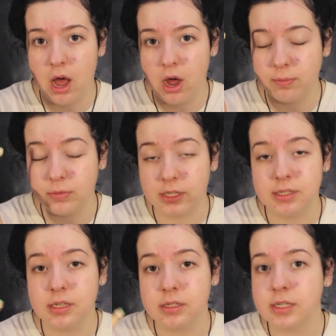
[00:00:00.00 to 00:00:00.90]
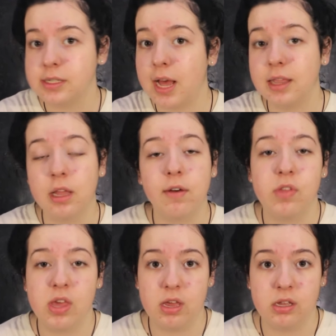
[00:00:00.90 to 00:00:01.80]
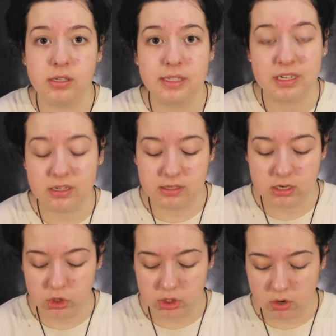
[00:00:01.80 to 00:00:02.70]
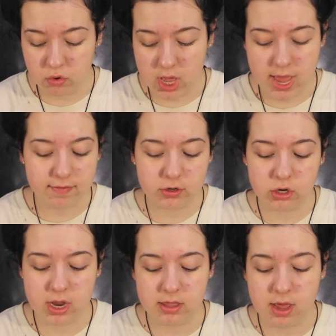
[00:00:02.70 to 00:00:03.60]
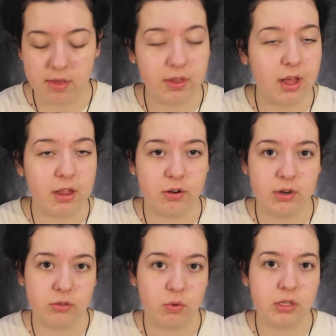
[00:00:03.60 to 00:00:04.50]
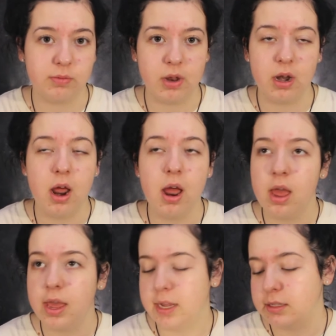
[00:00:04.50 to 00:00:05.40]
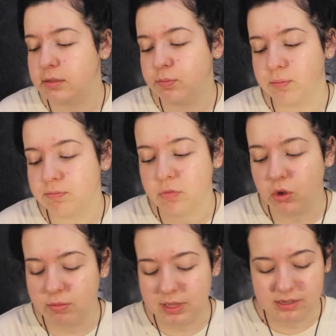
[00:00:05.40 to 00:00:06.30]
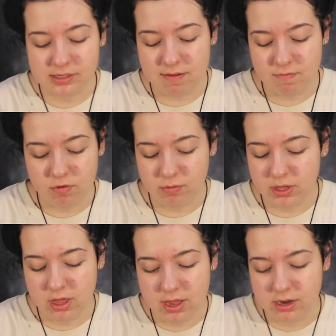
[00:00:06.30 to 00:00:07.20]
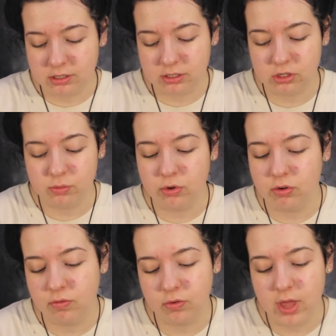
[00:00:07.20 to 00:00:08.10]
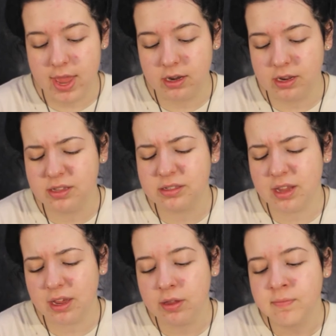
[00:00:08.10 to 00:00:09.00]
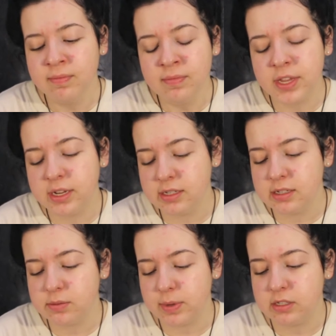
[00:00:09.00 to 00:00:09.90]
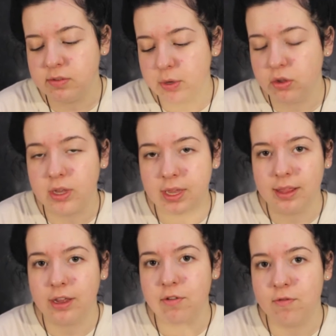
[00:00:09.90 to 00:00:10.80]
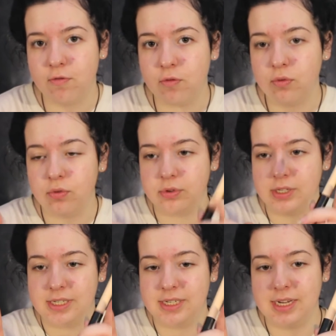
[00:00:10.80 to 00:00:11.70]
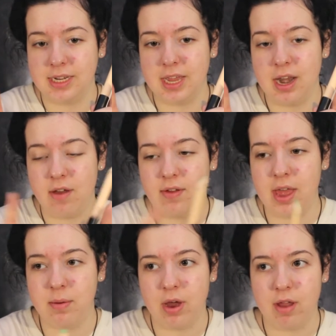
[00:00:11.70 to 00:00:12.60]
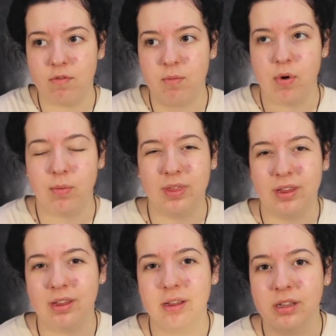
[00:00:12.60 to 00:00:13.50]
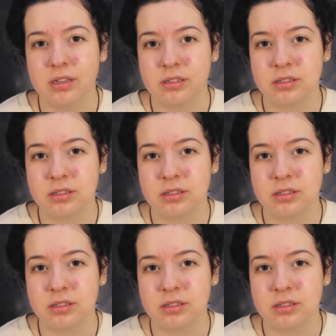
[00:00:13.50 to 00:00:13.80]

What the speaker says: concealer sticks. I love their sticks in general. I haven't tried the other color corrector ones, but it's gonna be the same formula and it's just beautiful. And it's like, it is expensive, but you get like a full stick, and I've had mine for probably